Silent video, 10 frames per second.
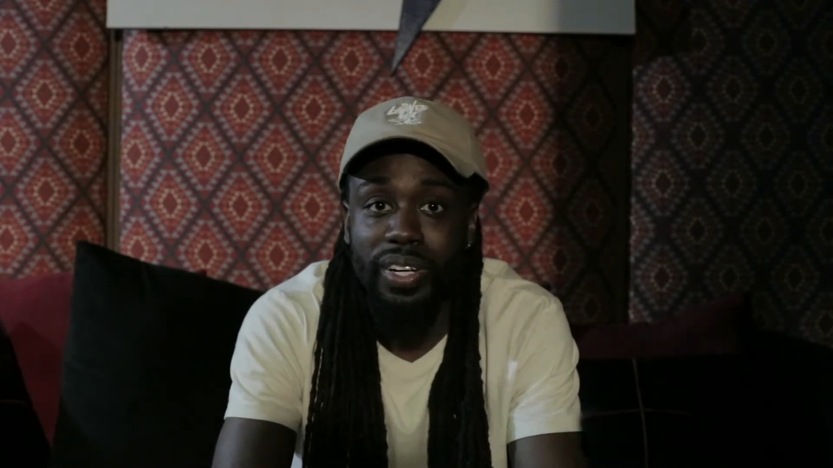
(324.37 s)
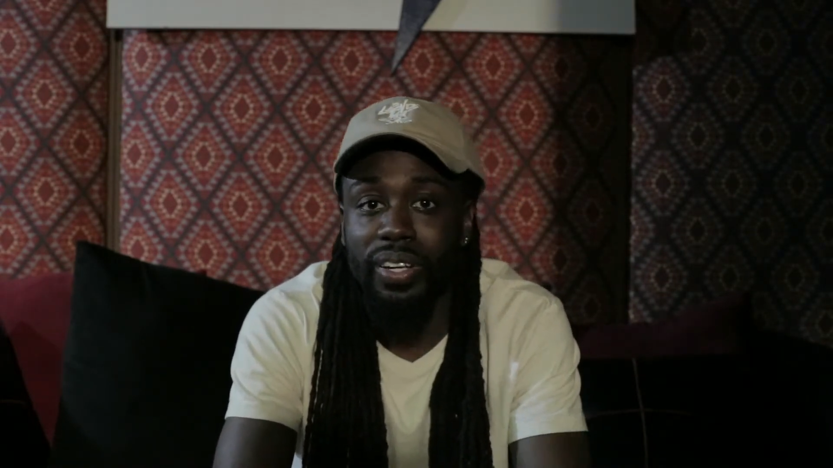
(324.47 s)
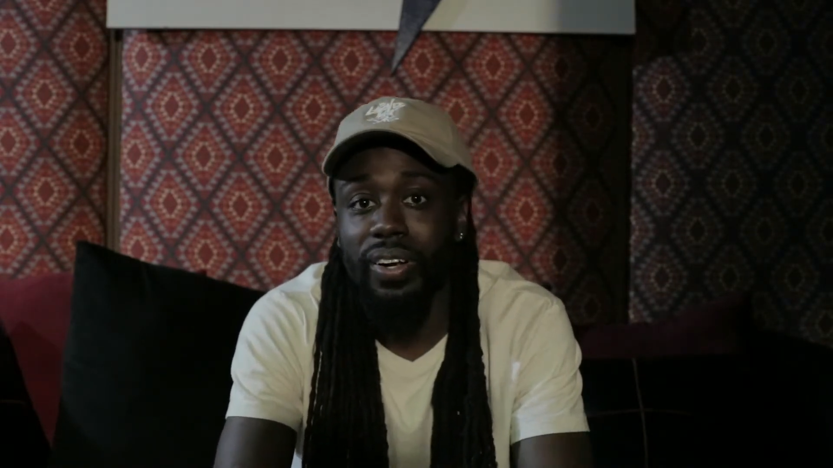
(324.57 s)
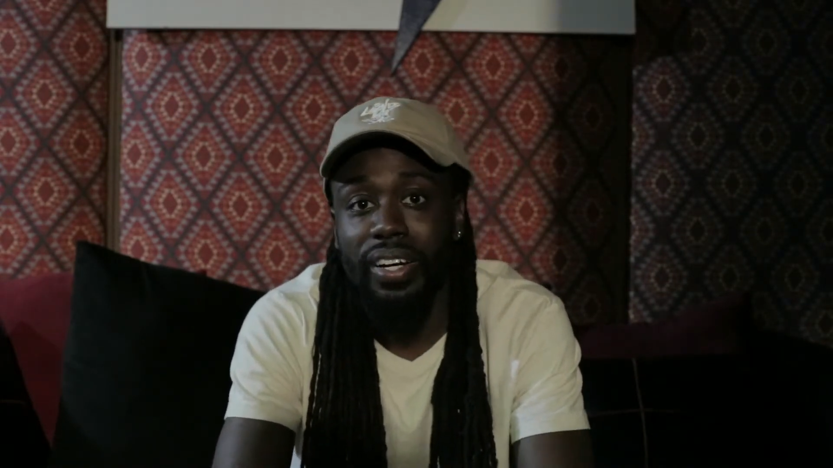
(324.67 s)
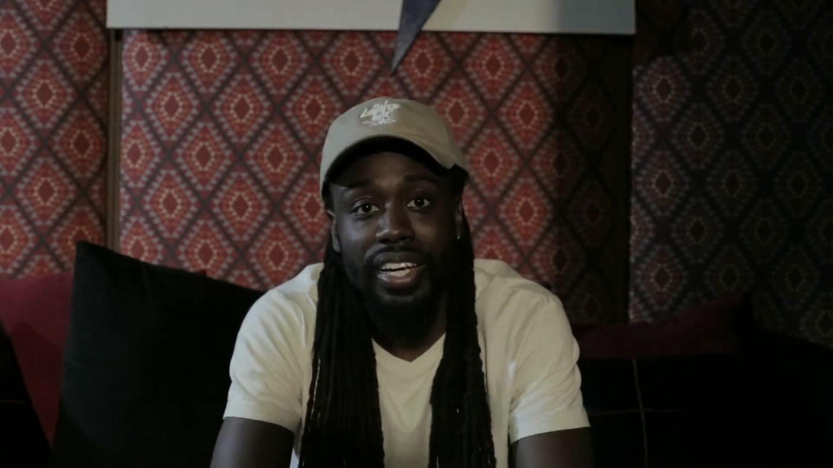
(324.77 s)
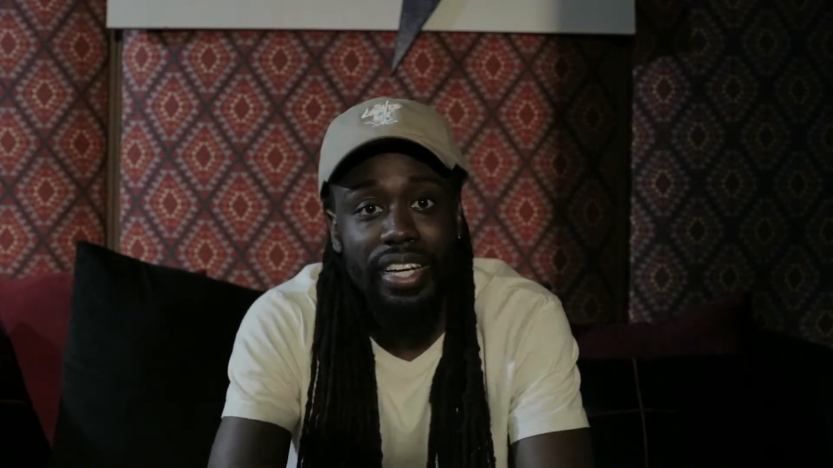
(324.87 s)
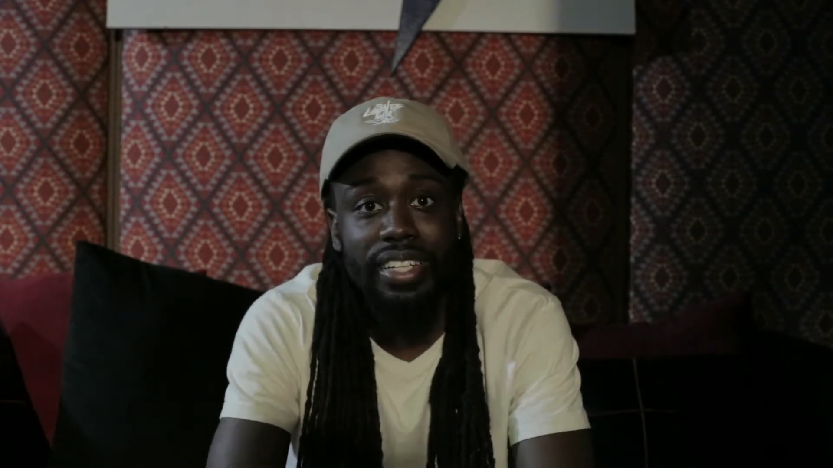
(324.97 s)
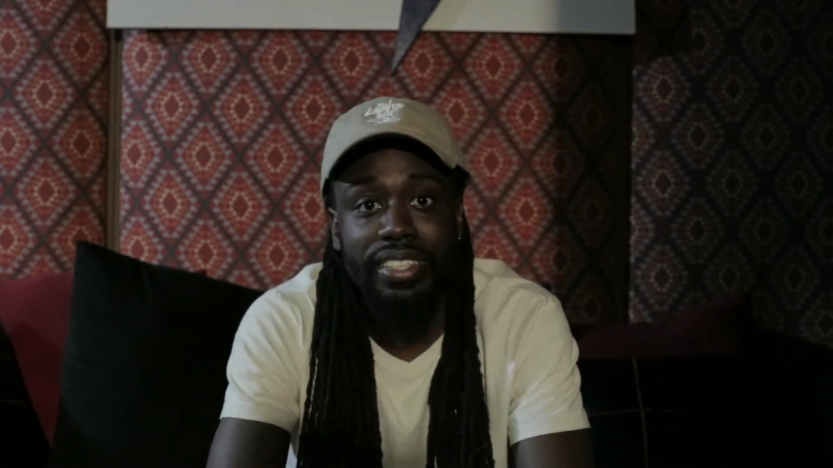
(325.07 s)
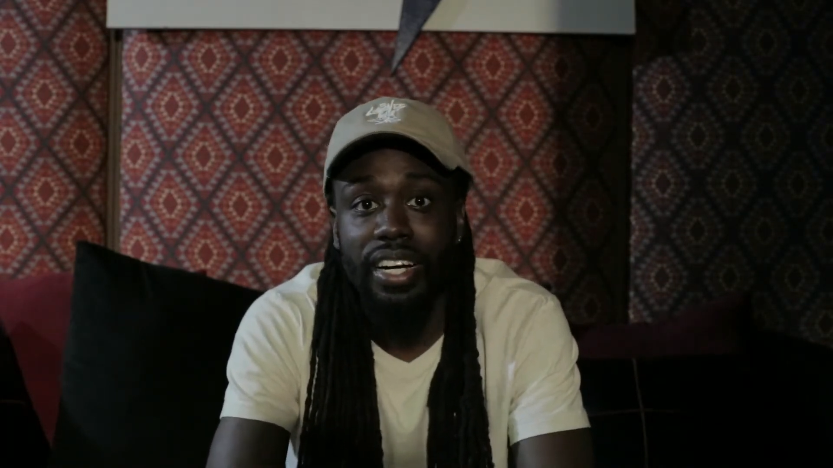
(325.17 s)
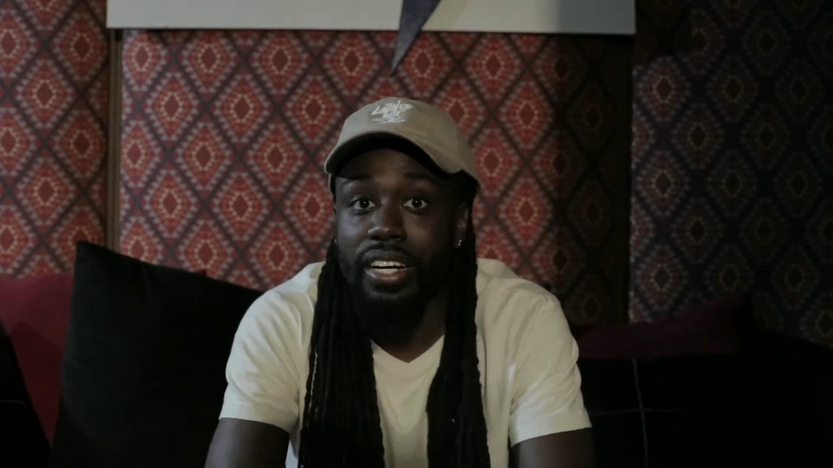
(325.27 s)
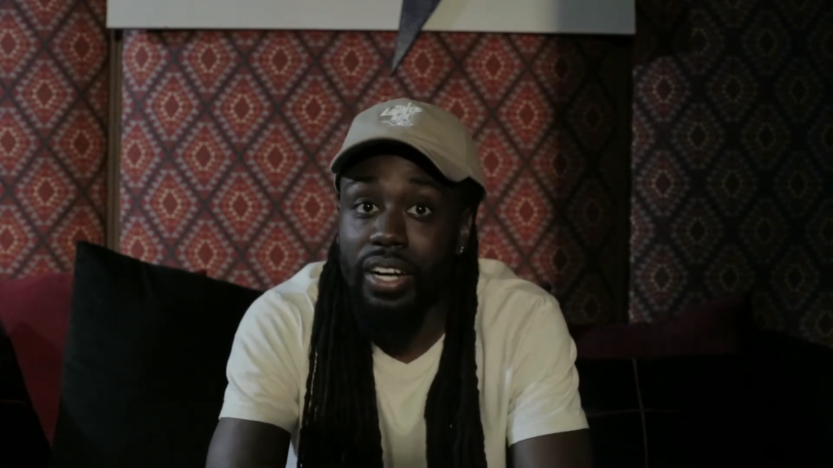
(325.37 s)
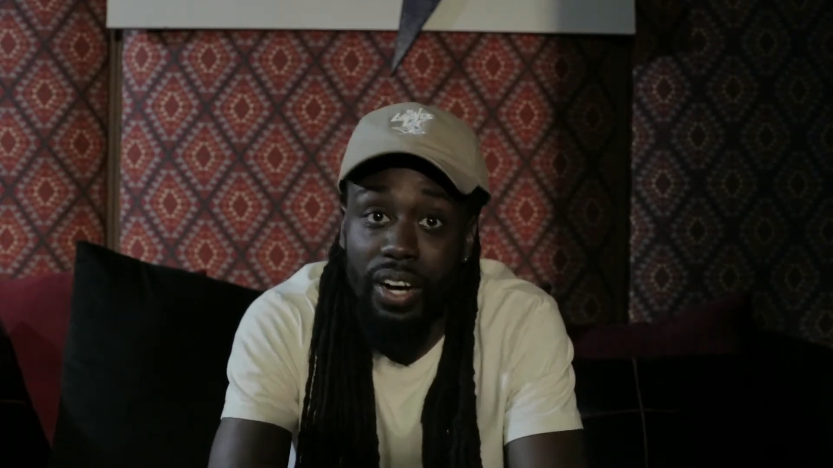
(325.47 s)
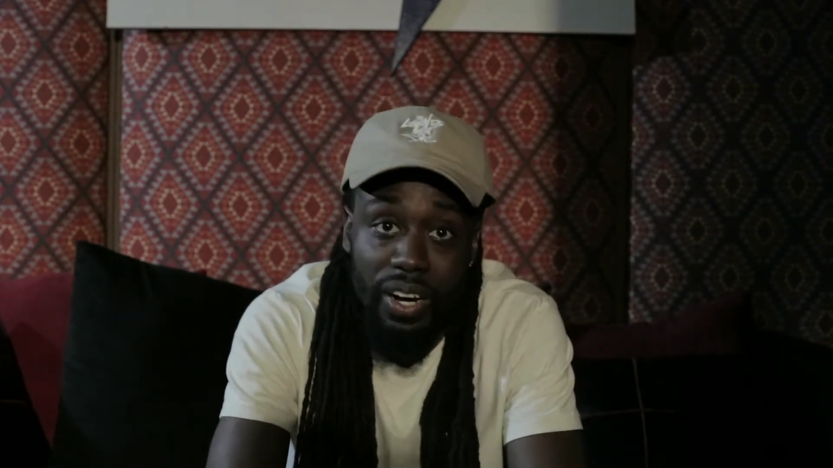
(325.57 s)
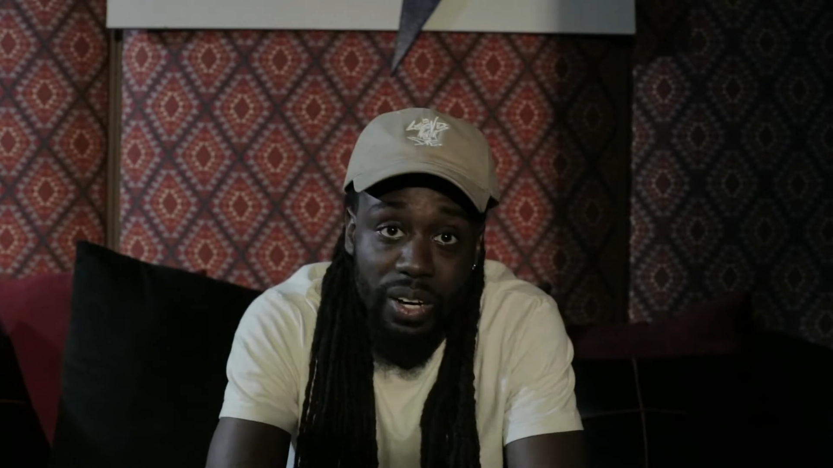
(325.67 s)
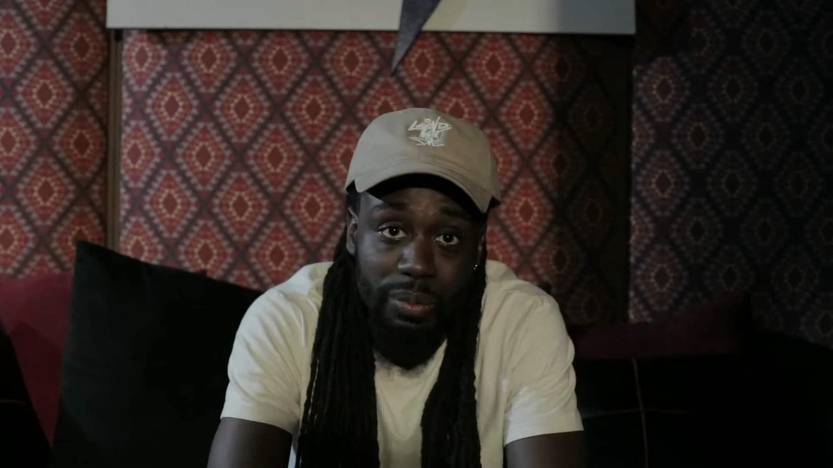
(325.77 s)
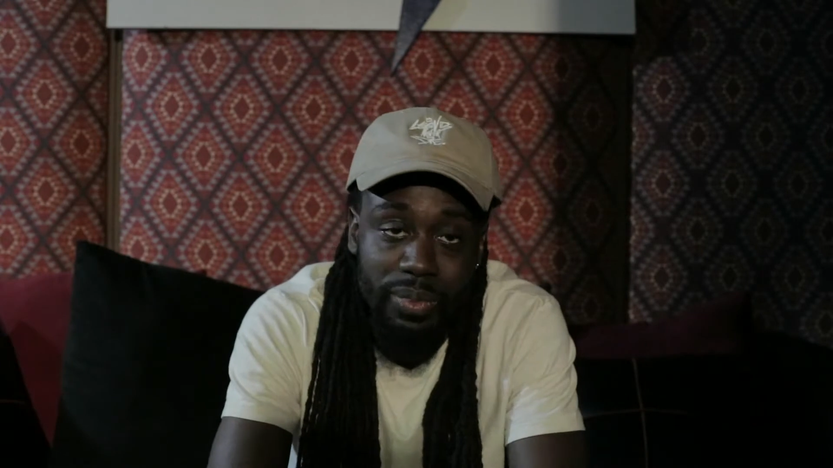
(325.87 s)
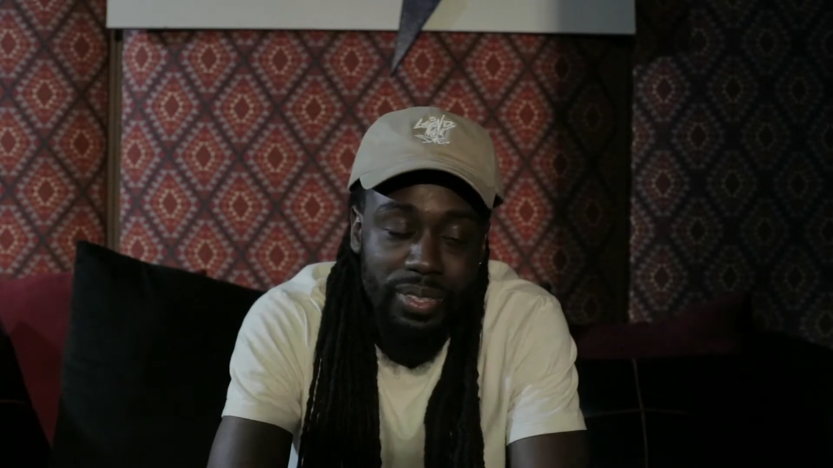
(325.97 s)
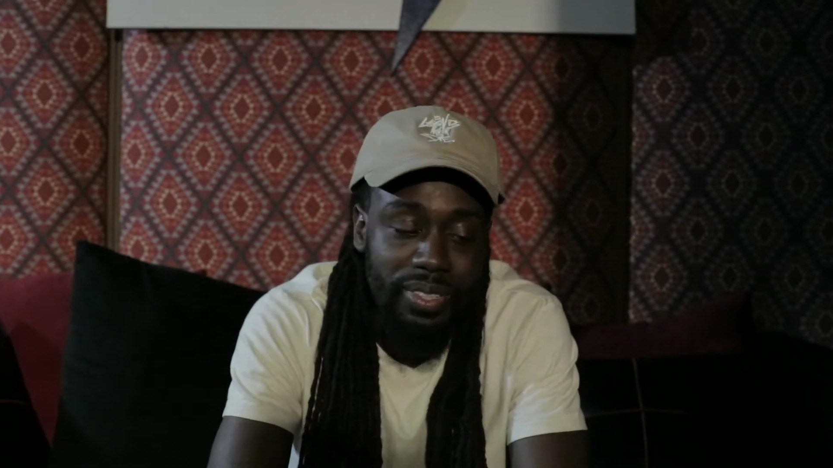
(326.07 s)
lrk.com.